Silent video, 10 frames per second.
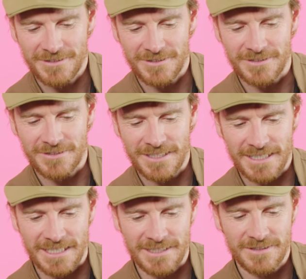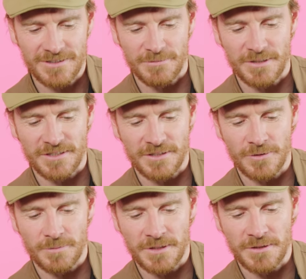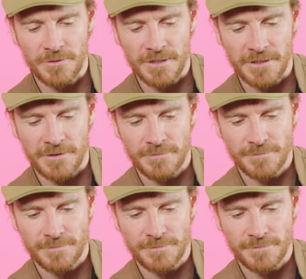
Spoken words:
Okay, somebody's going to open the door here.